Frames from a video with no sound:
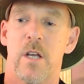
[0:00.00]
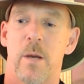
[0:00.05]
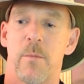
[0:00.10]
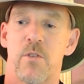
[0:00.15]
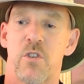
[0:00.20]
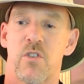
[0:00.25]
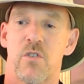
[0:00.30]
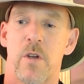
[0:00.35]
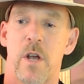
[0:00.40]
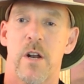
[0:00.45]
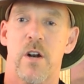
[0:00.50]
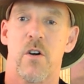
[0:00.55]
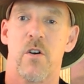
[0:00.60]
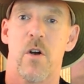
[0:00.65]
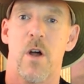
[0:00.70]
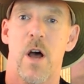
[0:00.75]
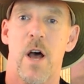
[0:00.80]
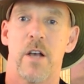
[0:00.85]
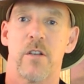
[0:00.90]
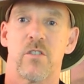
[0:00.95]
comes straight
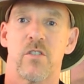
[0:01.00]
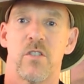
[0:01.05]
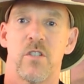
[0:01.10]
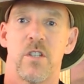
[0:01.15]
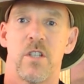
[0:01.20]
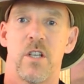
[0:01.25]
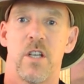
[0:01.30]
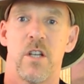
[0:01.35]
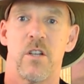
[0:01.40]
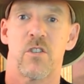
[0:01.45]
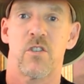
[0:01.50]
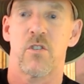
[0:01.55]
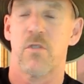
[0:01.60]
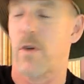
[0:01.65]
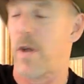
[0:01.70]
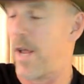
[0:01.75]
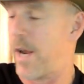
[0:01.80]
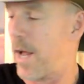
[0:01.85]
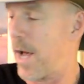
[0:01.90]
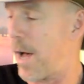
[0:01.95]
across and
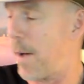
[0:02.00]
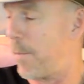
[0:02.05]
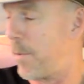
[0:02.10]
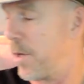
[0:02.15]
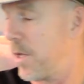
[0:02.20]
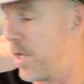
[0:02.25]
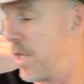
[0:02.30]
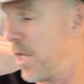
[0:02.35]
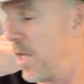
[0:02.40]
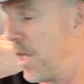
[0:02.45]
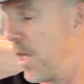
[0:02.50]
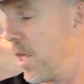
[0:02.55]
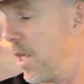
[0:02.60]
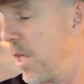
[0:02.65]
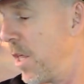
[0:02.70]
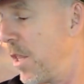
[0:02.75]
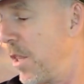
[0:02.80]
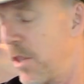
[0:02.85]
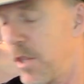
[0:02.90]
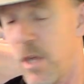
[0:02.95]
straight up.
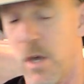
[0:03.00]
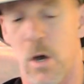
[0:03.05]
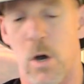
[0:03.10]
The